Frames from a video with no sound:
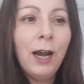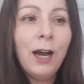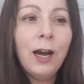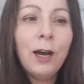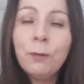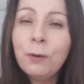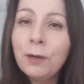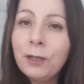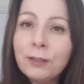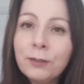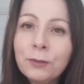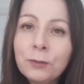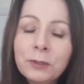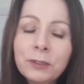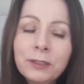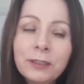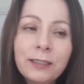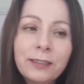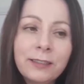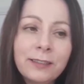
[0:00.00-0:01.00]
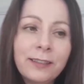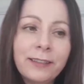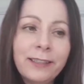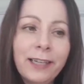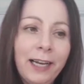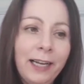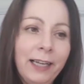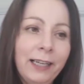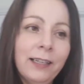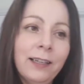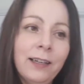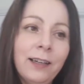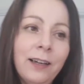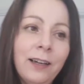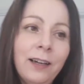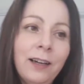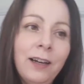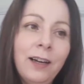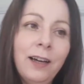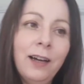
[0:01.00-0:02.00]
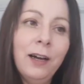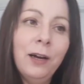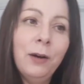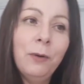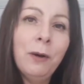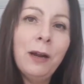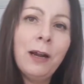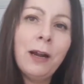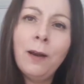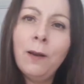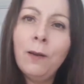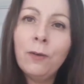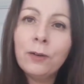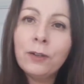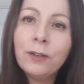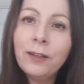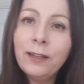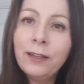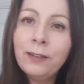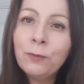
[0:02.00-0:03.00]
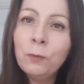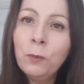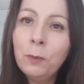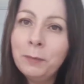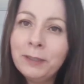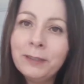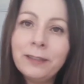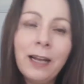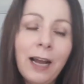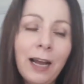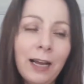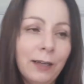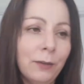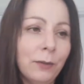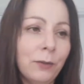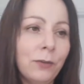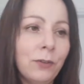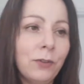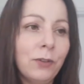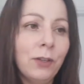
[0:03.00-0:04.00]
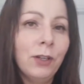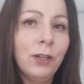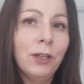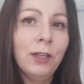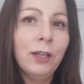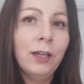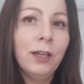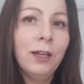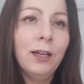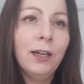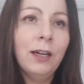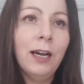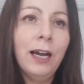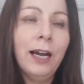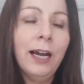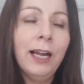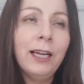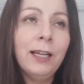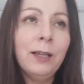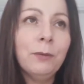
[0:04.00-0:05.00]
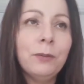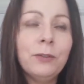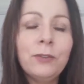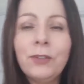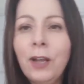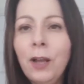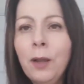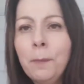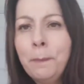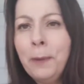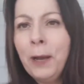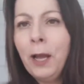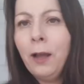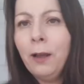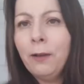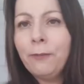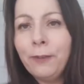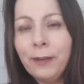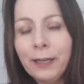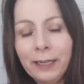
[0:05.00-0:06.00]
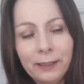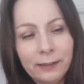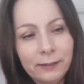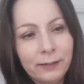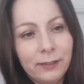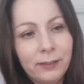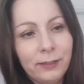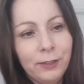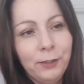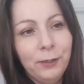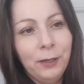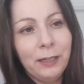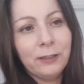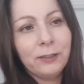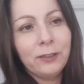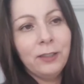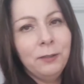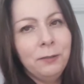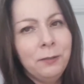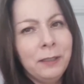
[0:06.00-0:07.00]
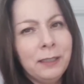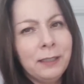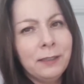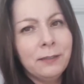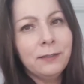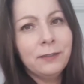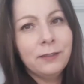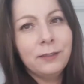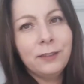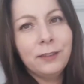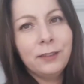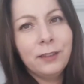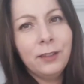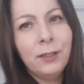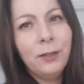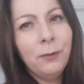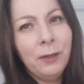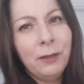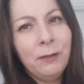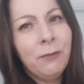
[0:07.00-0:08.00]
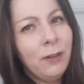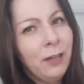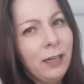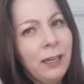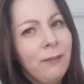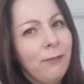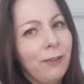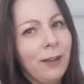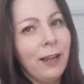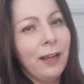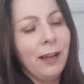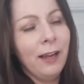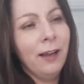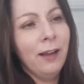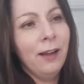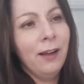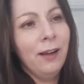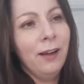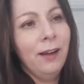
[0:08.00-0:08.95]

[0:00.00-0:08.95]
I watched one yesterday where I looked at this woman's house and it was so perfect you actually think, do you even live there?